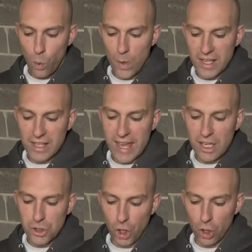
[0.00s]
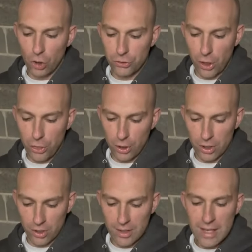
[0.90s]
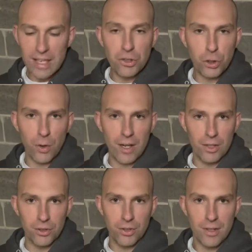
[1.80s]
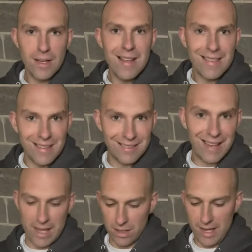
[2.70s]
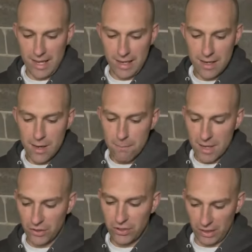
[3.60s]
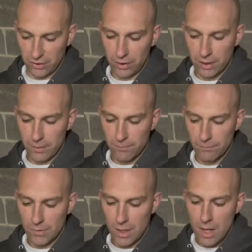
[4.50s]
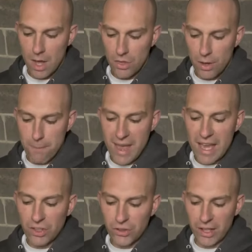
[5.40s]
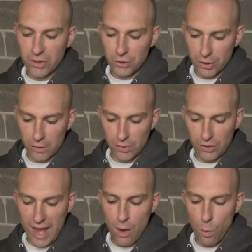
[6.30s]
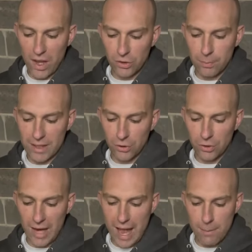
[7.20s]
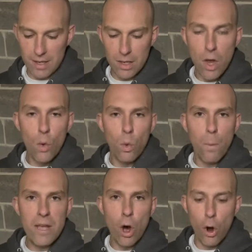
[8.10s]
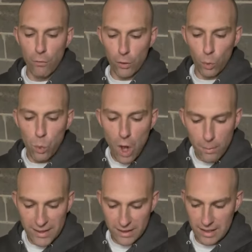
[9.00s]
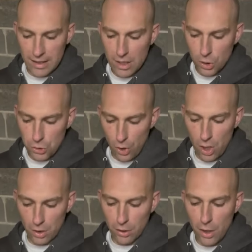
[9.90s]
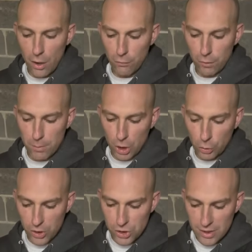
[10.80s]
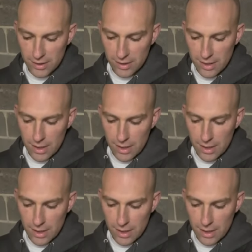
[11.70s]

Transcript: when King Charles III is crowned this Saturday, May 6th. The May 6th service at Westminster Abbey will be overwhelmingly drawn from the Christian